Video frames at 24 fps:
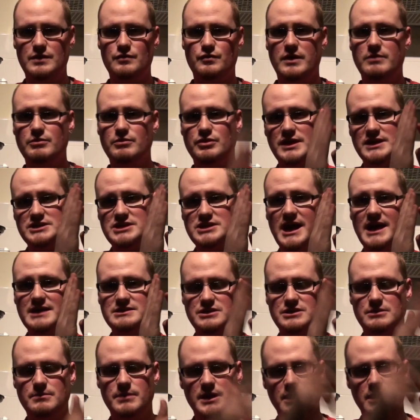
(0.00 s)
Rainbow Dash hides
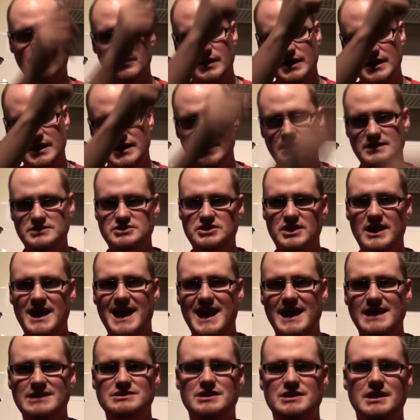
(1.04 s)
in Bell and she
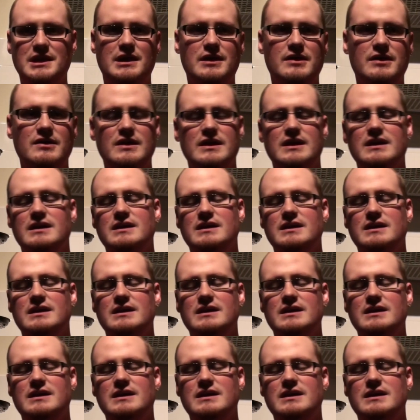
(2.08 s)
hangs there.